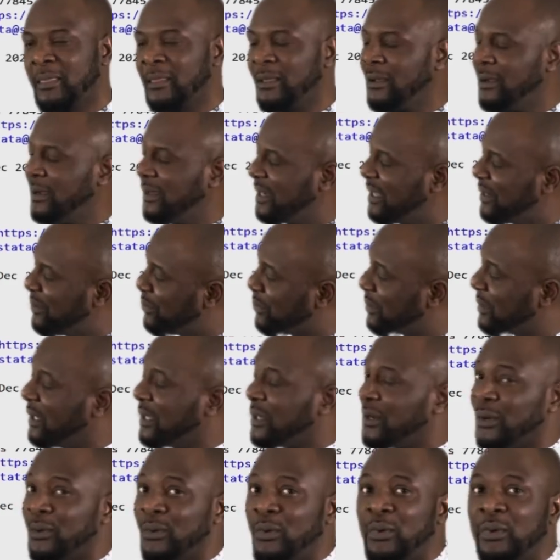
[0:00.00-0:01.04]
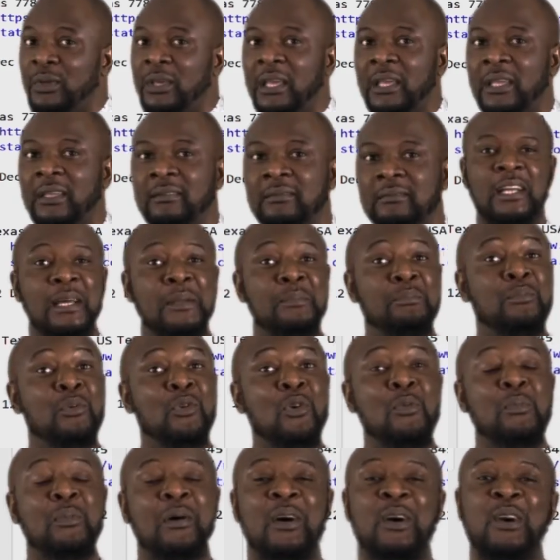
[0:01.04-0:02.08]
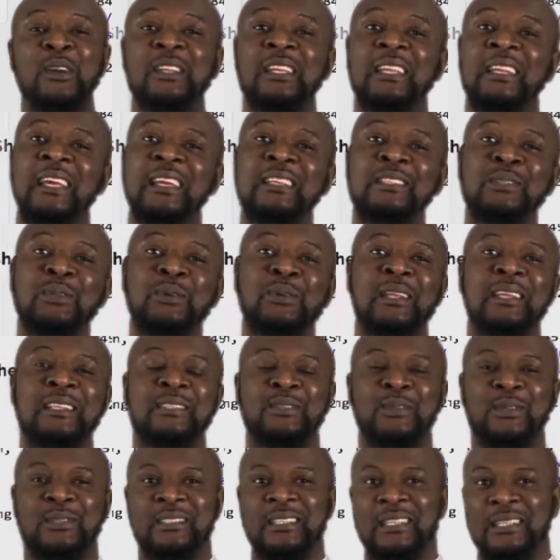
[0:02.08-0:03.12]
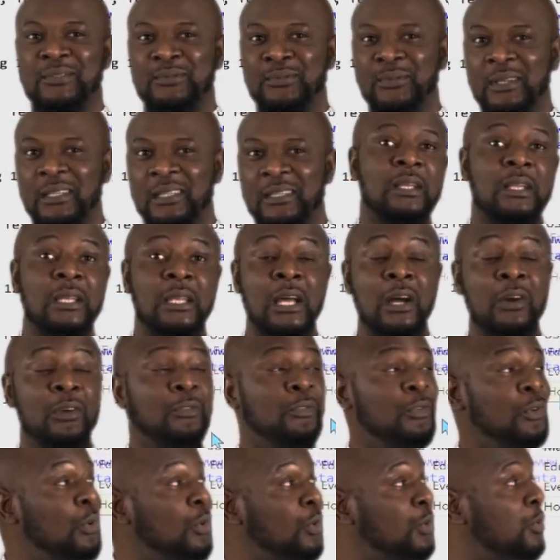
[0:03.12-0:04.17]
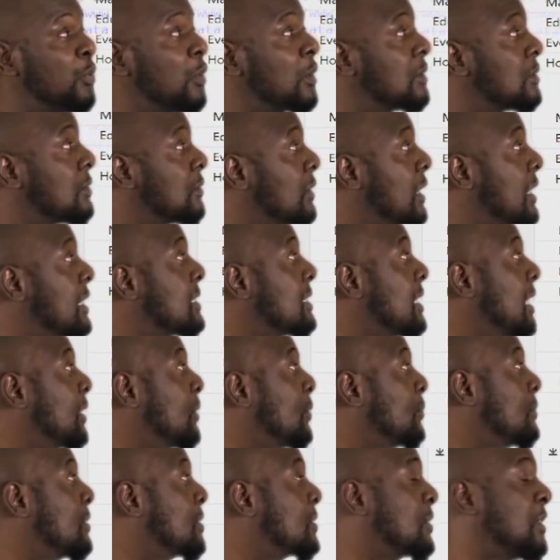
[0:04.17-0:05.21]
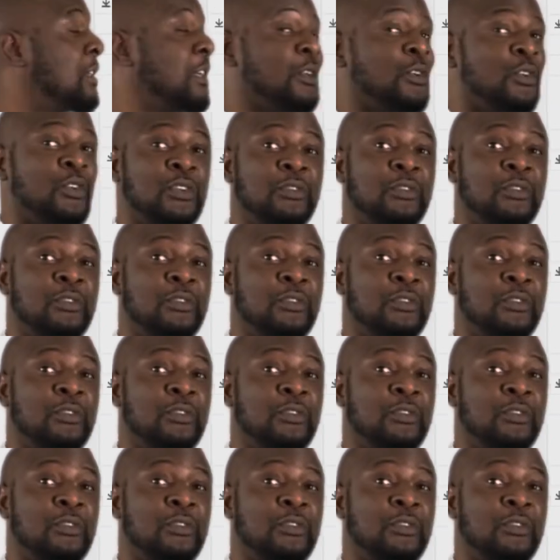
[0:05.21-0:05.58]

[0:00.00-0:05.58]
And then we'll click on OK, and boom, our data is loaded successfully. Now, if you look towards the right side of the screen on the